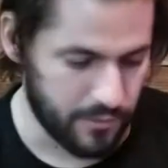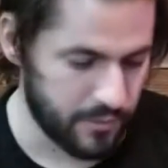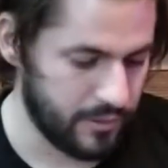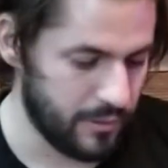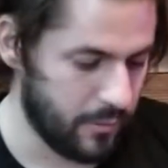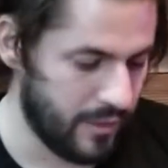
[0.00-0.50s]

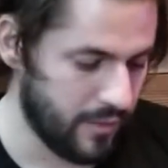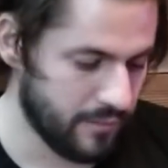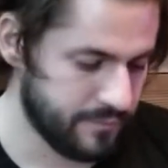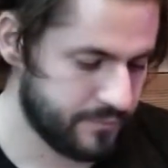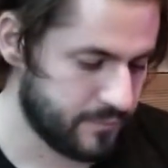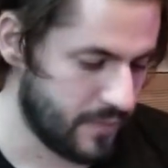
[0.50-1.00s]
really well.
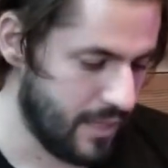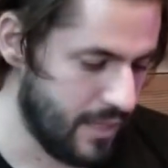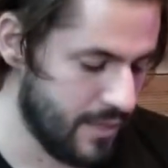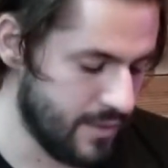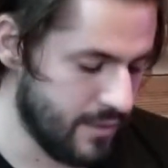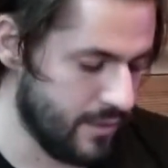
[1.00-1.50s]

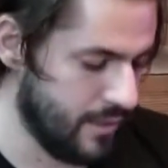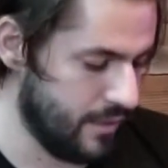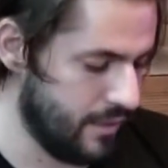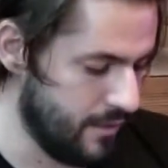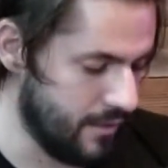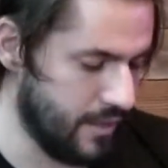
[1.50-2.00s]
And
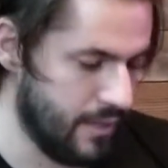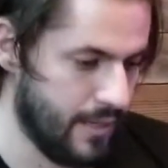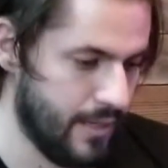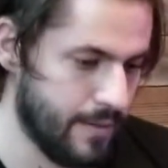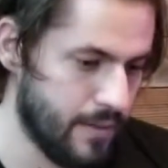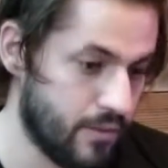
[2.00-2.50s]
then
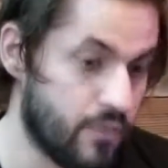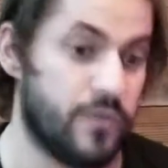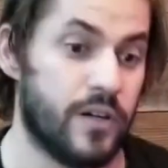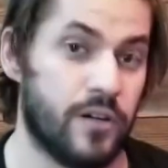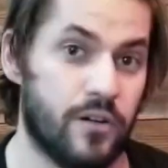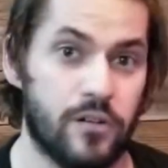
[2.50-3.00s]
for
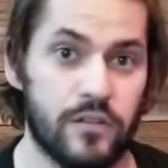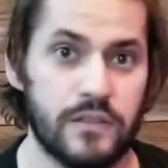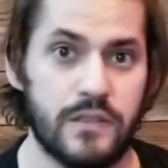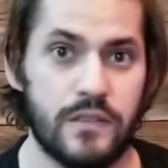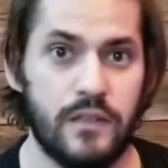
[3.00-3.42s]
girls,